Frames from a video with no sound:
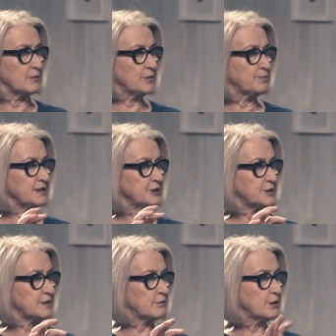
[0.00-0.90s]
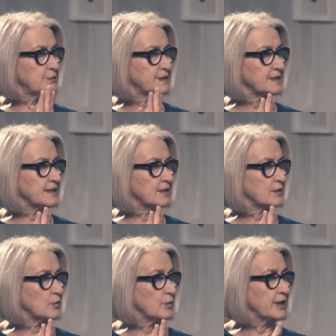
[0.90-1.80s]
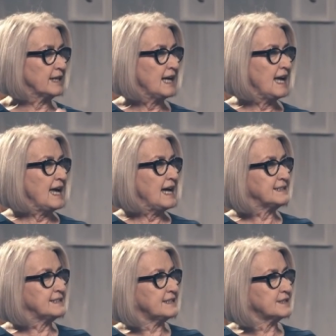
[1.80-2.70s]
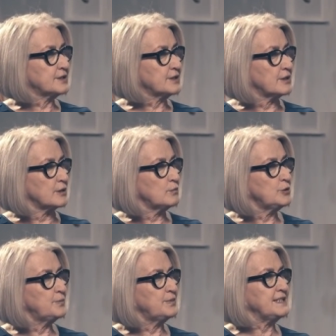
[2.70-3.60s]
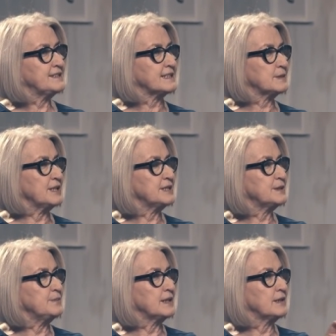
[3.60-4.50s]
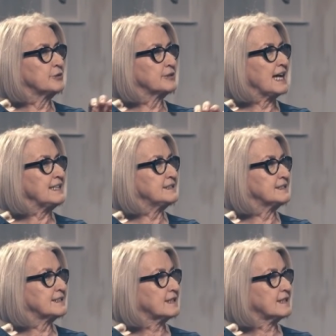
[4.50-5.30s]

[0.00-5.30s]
with bunches of roses in the corner. Dear sir, will you please explain to me Uganda's